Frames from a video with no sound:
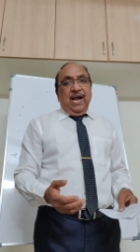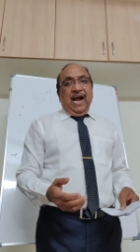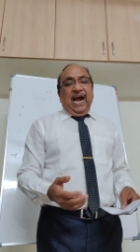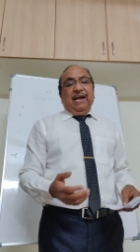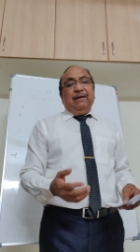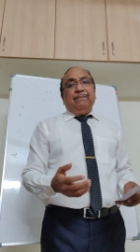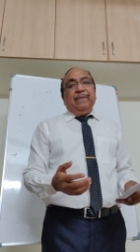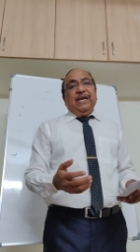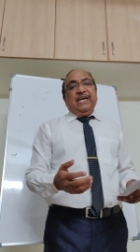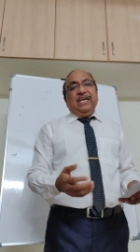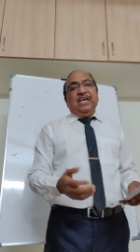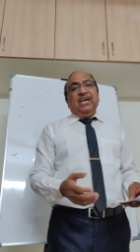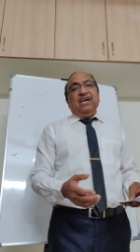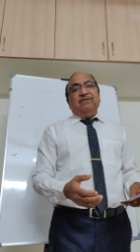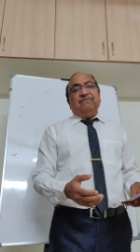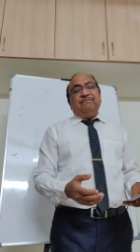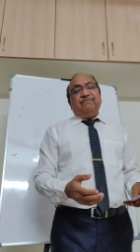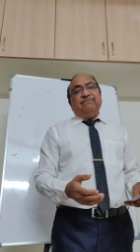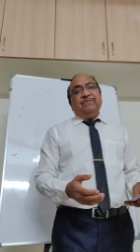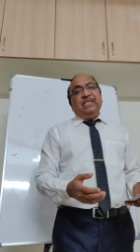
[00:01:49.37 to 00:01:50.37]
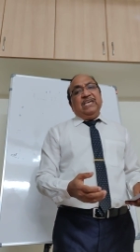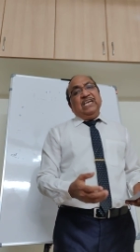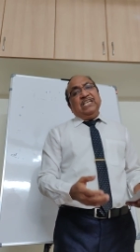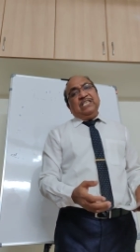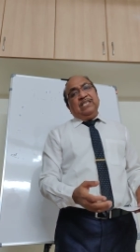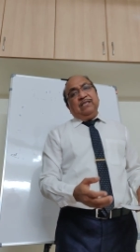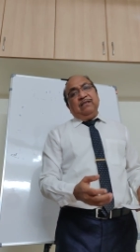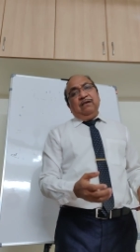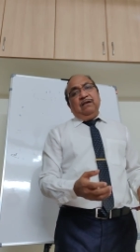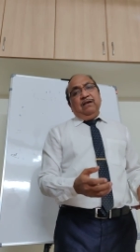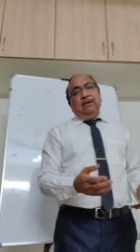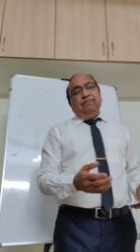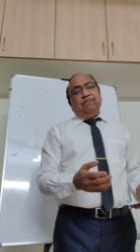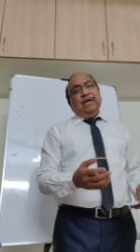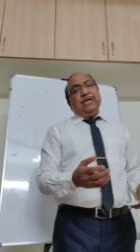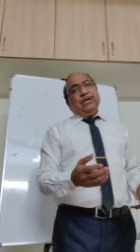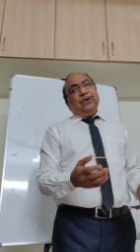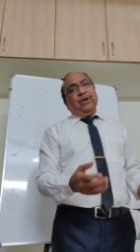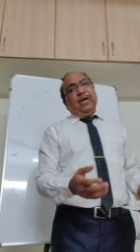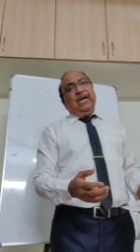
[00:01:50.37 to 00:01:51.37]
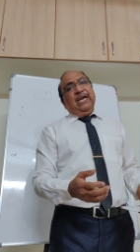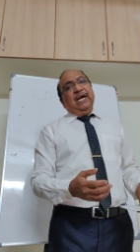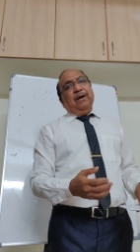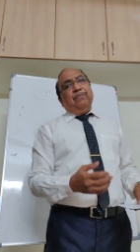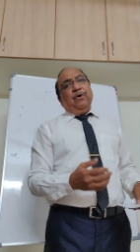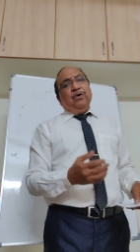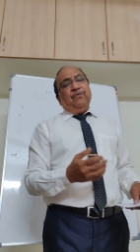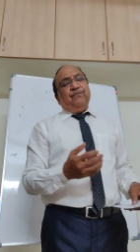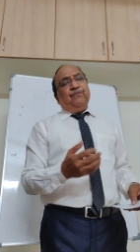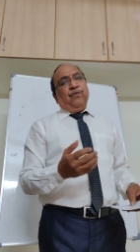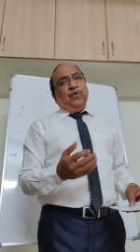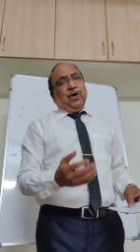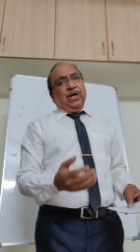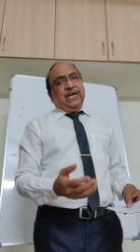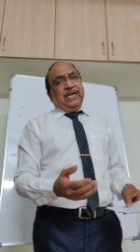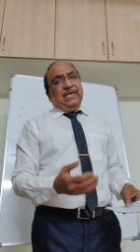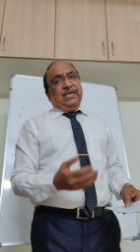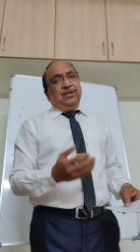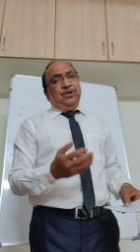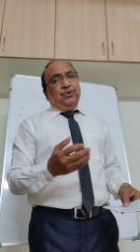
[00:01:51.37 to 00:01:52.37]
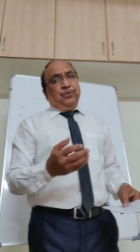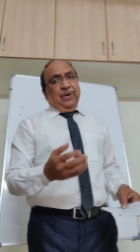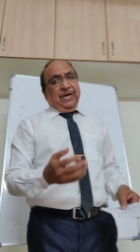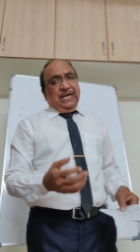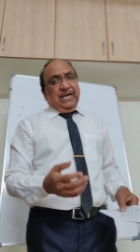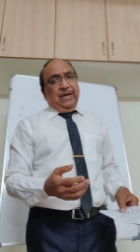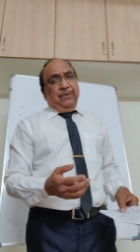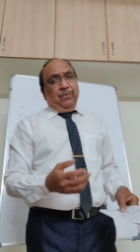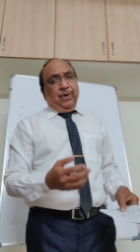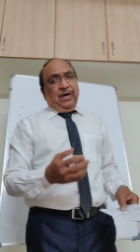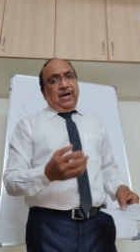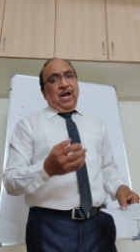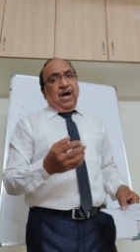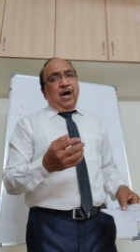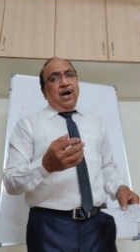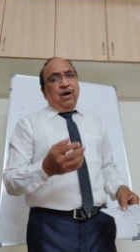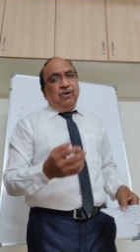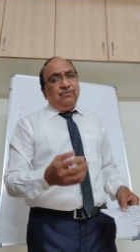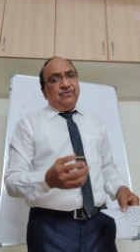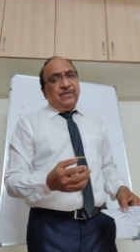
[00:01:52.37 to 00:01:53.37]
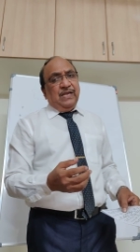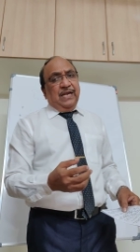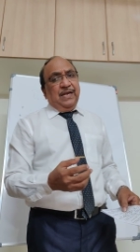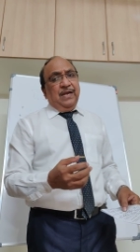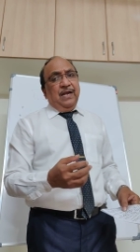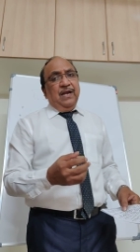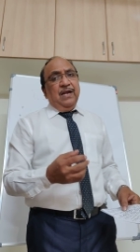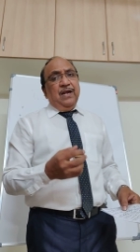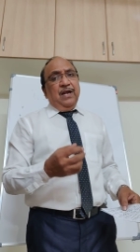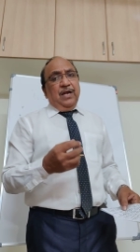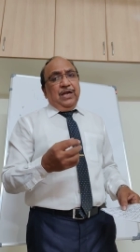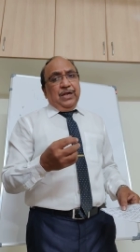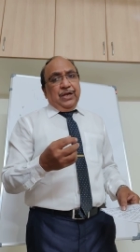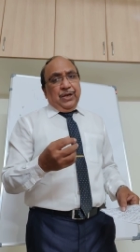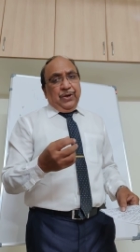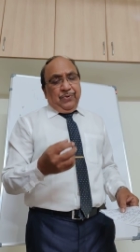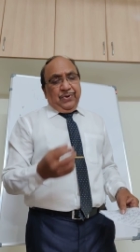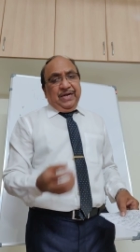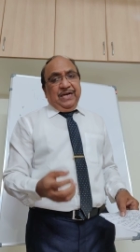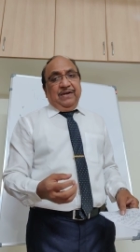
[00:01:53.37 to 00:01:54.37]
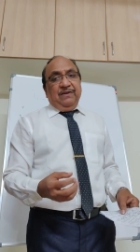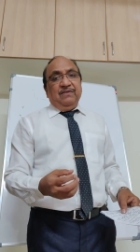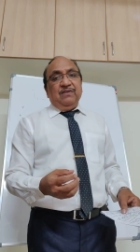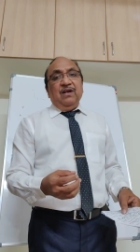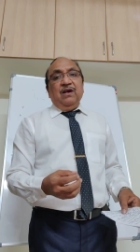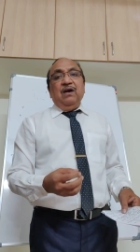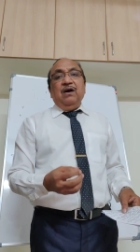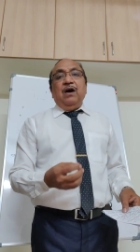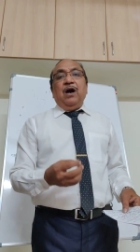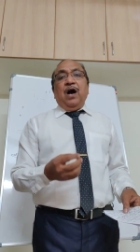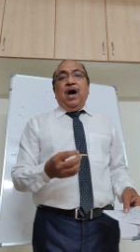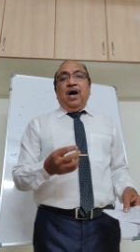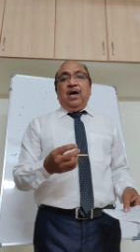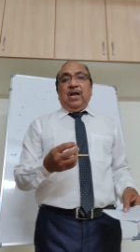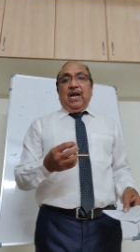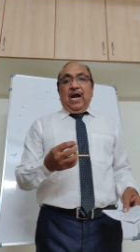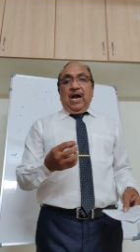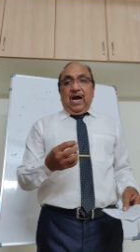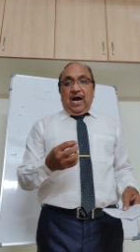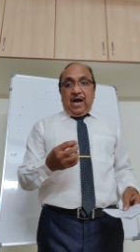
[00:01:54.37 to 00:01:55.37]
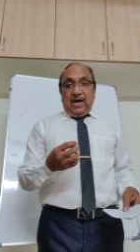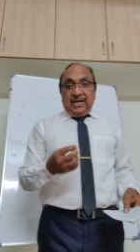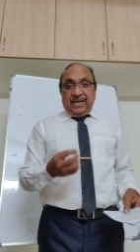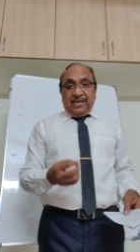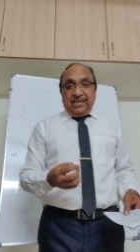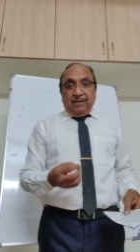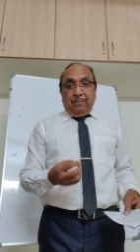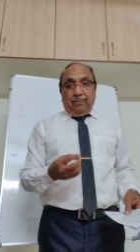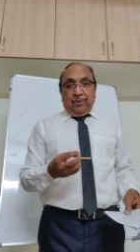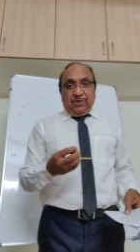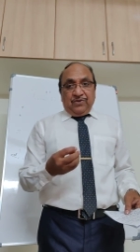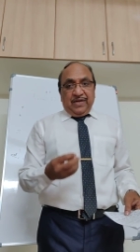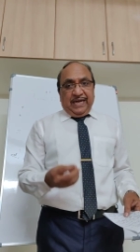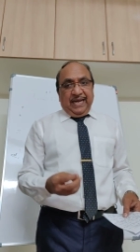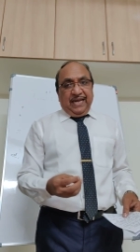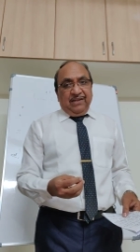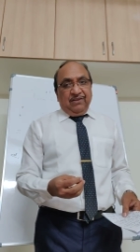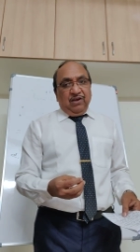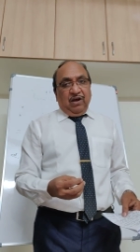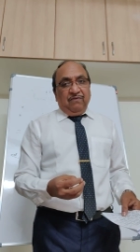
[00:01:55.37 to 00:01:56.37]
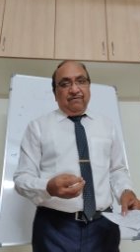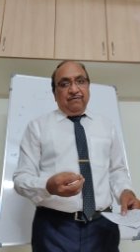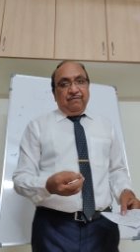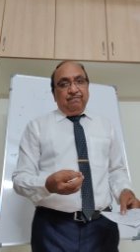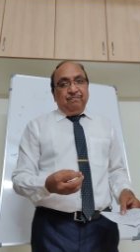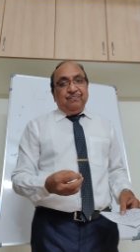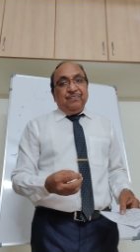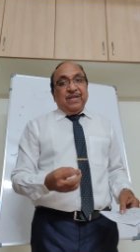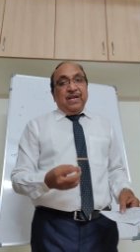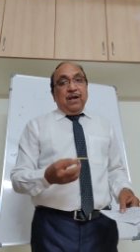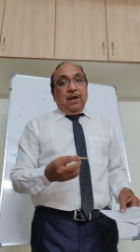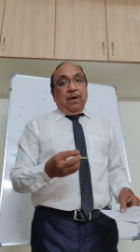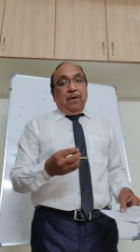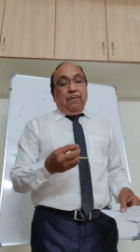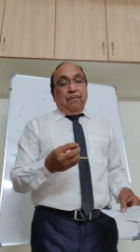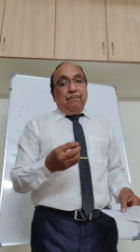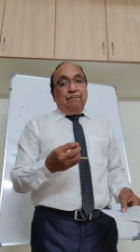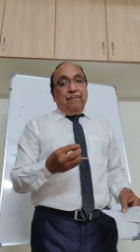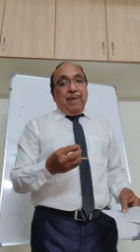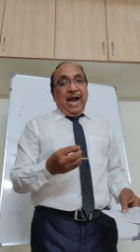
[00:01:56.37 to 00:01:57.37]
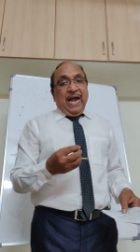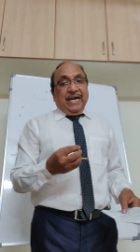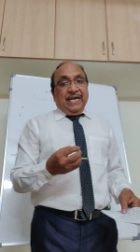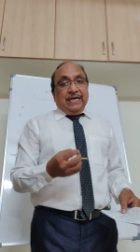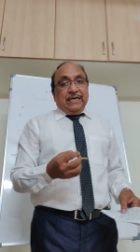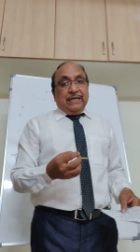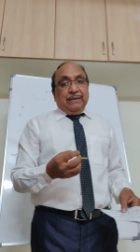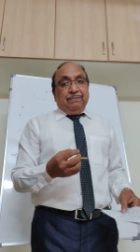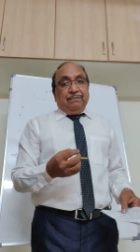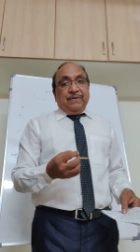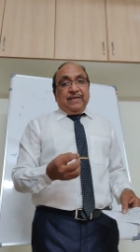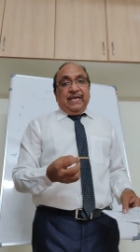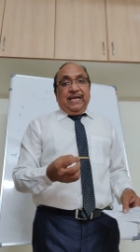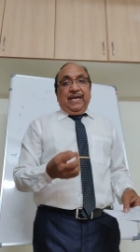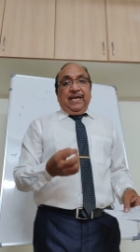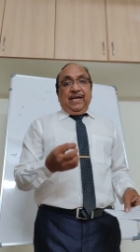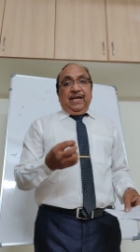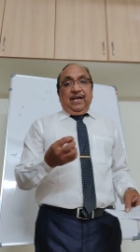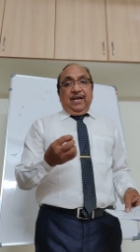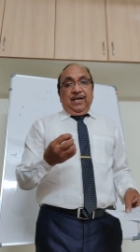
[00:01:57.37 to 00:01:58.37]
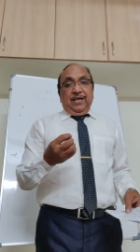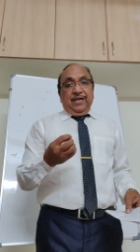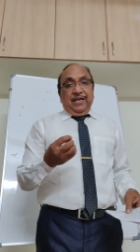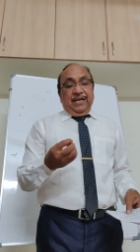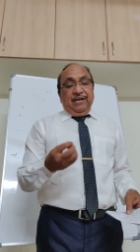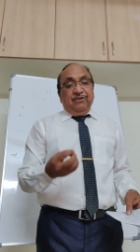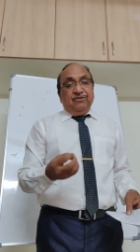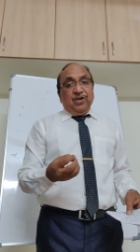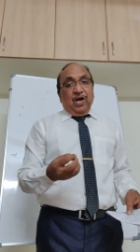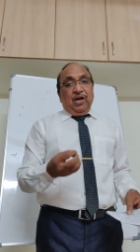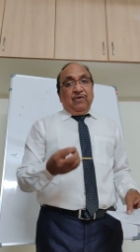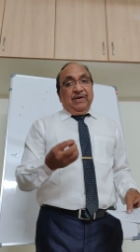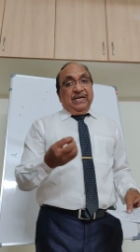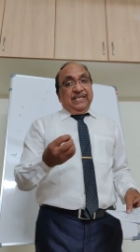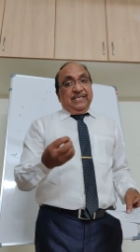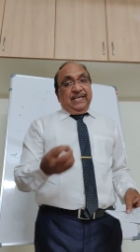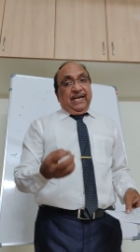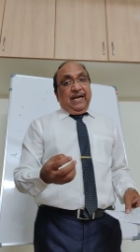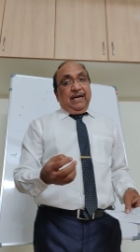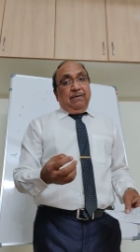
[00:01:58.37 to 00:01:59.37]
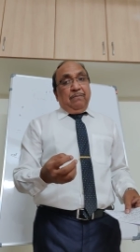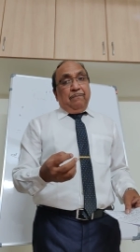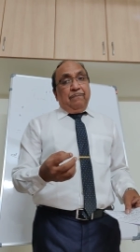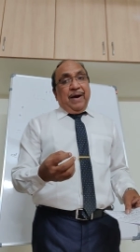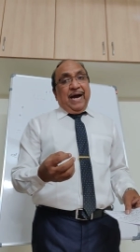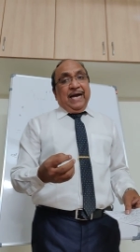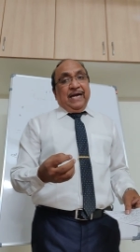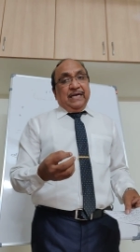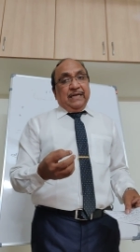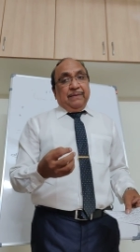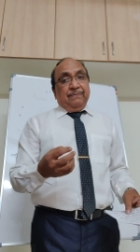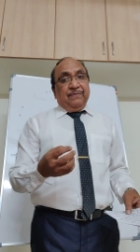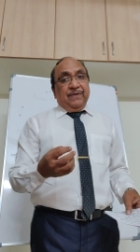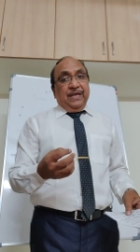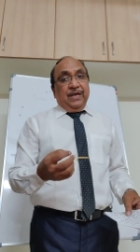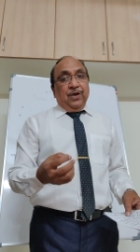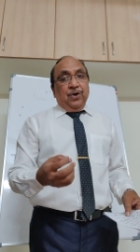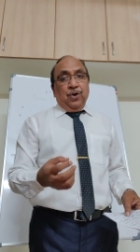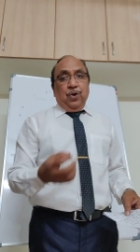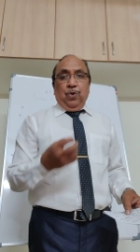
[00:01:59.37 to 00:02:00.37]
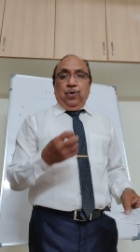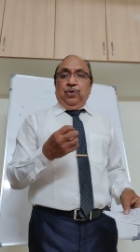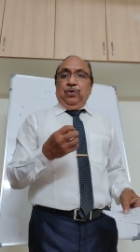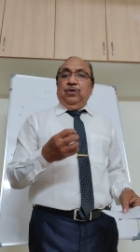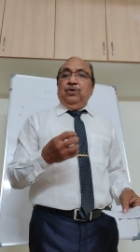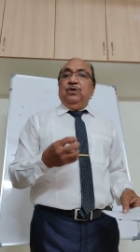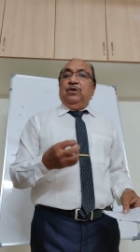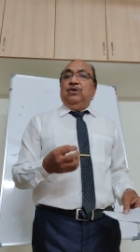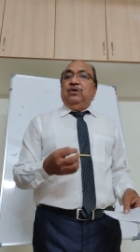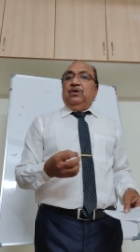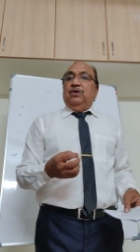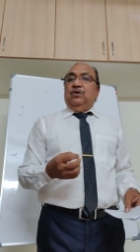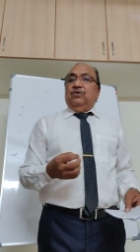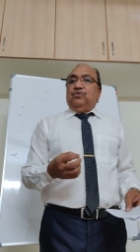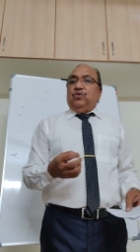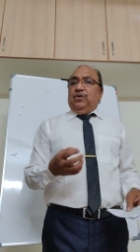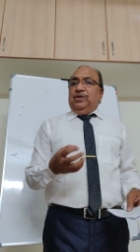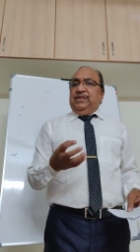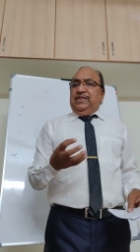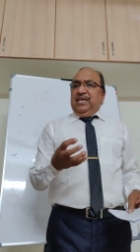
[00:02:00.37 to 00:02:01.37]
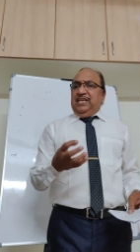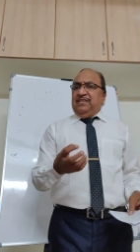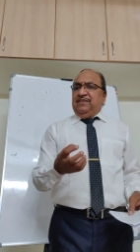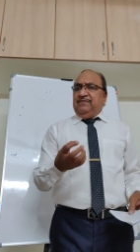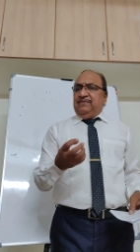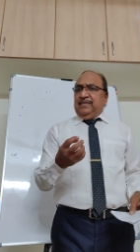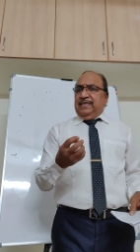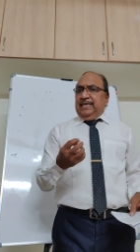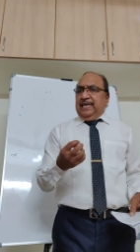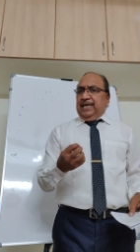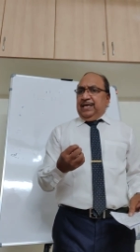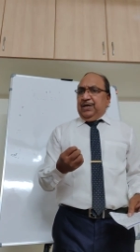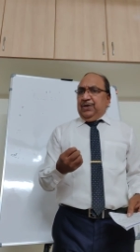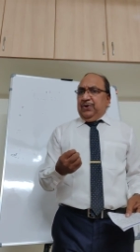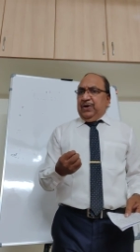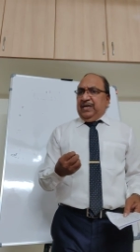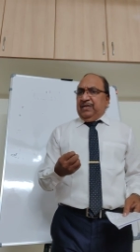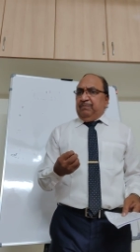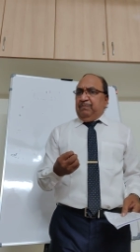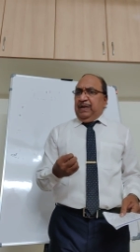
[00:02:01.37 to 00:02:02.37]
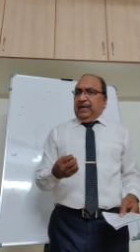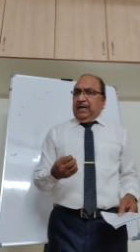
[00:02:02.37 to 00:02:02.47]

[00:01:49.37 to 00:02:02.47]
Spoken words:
And many of these, particularly about 421 housing units, are under the proceedings of bankruptcy, insolvency and bankruptcy code. So this scenario has